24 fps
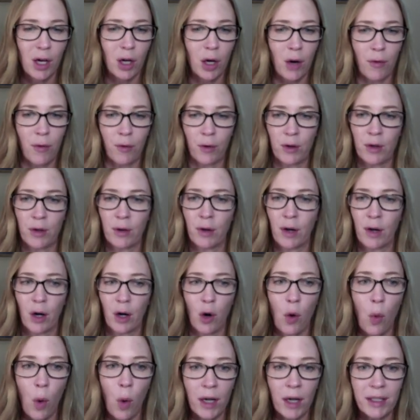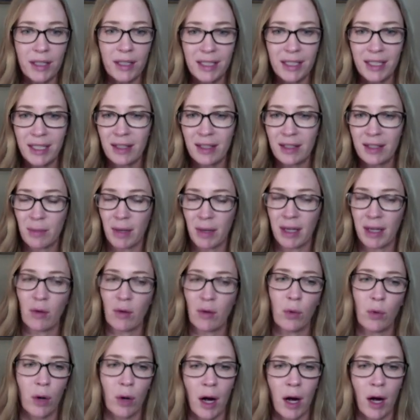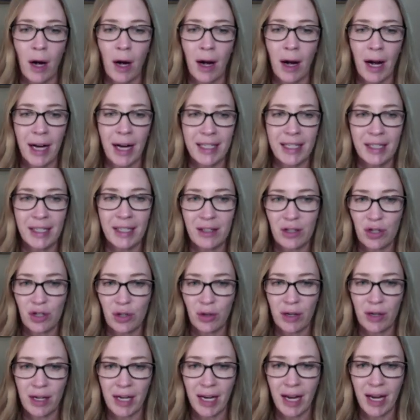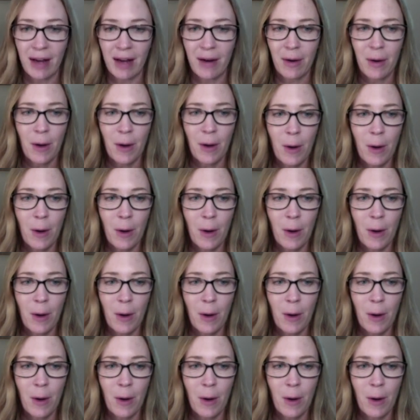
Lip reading: Go for quantity, as many ideas as you can get.